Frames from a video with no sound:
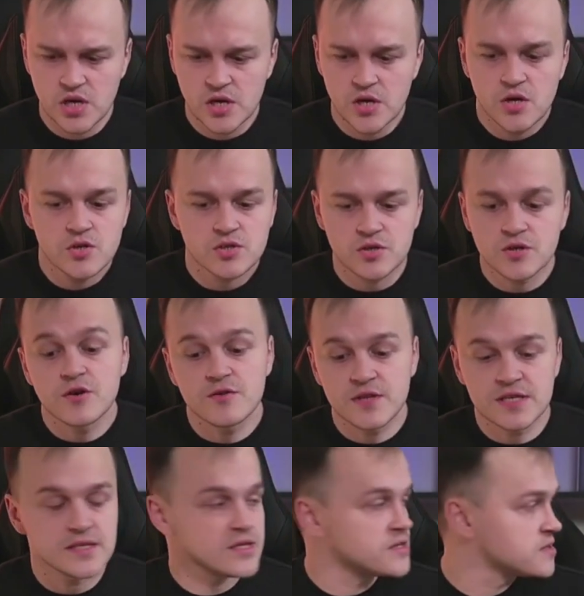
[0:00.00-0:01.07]
So
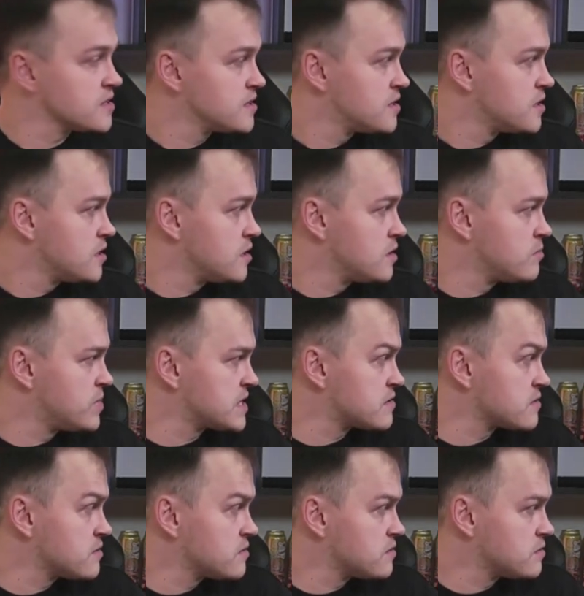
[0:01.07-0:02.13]
this is,
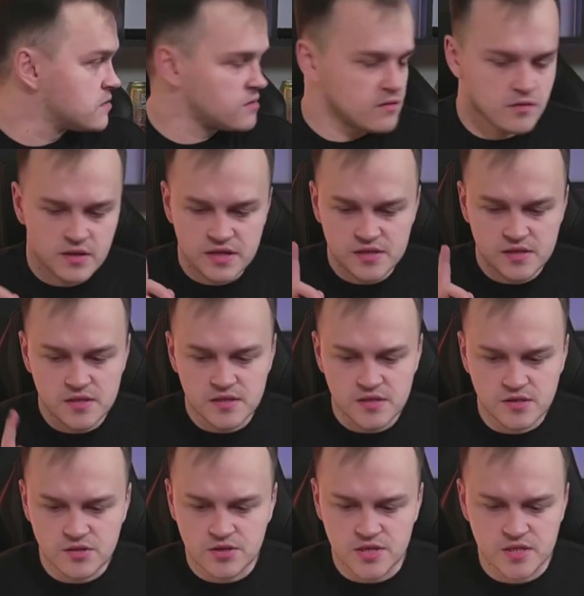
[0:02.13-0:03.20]
but this is
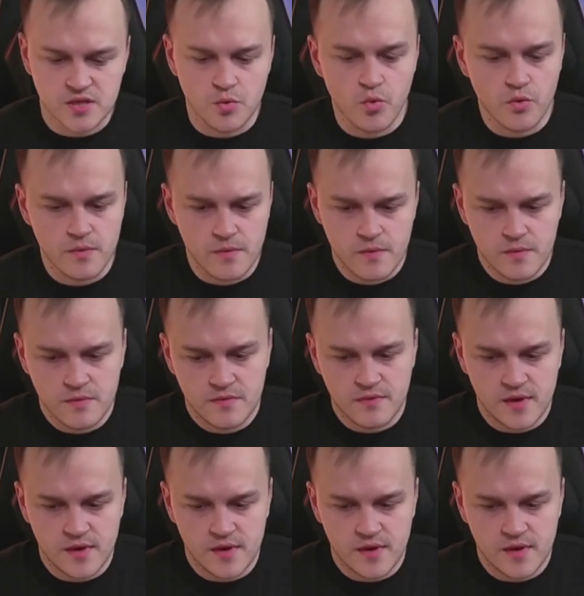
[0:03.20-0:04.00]
interesting.